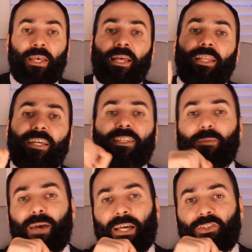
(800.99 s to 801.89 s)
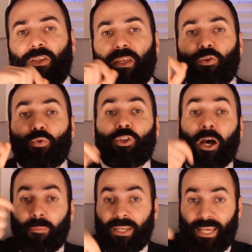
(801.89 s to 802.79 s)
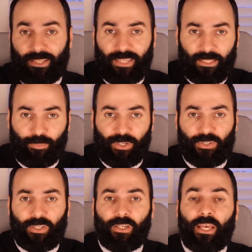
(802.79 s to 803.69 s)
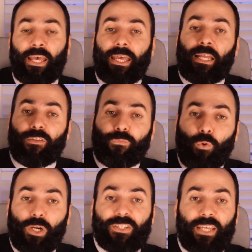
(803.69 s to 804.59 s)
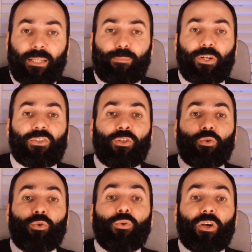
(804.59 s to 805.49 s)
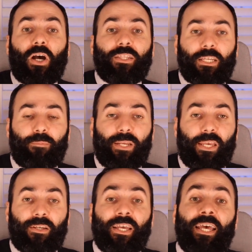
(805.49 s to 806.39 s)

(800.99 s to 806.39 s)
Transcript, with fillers: Let's imagine that you dominate that person and force that person to do the contact prayer.